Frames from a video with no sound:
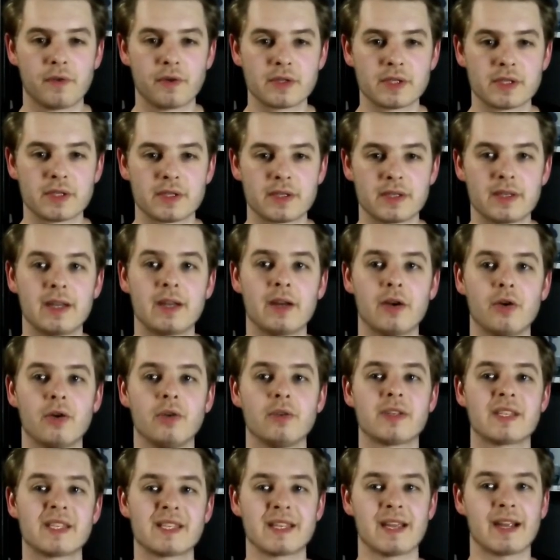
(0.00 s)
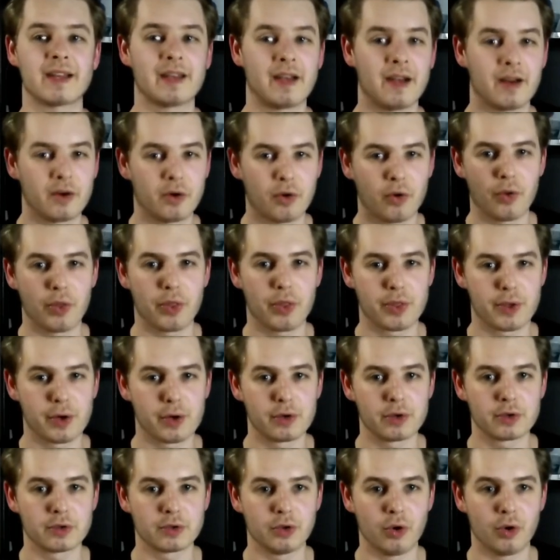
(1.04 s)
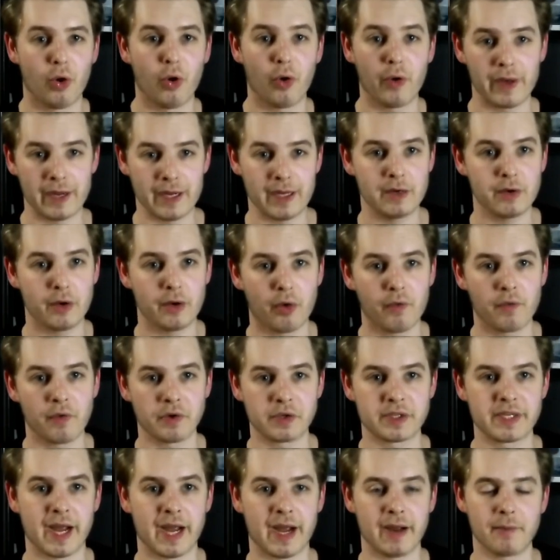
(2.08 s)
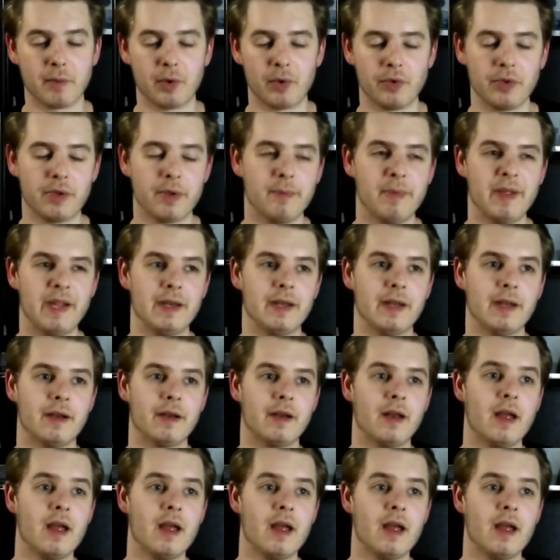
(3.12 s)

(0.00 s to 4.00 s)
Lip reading: and goal, second and goal, third and goal in overtime, Old Dominion.